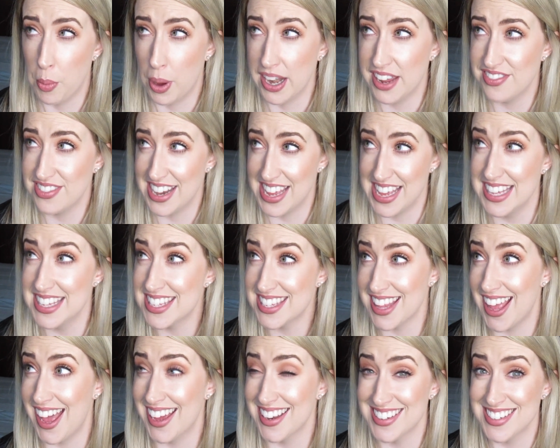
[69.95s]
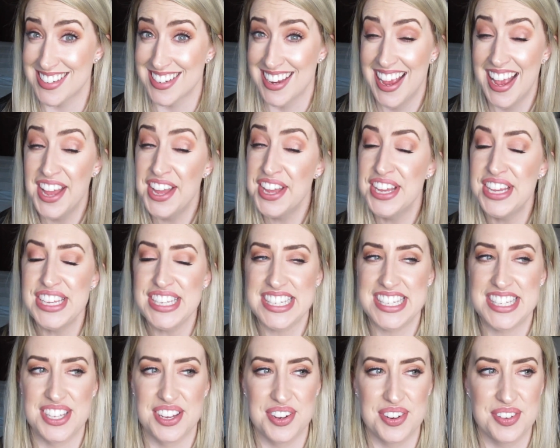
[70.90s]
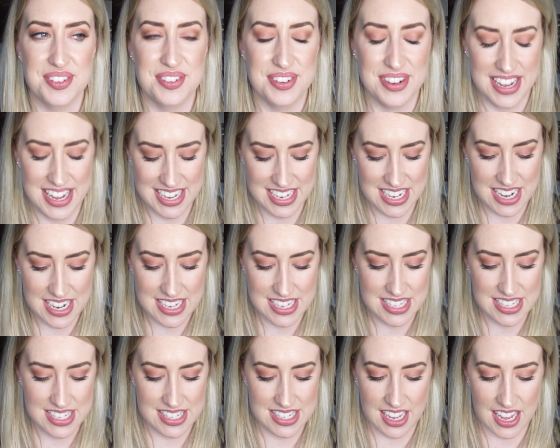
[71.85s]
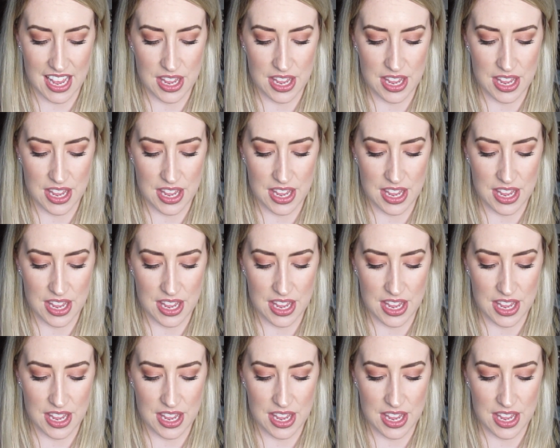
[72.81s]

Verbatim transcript: What even is that? So it is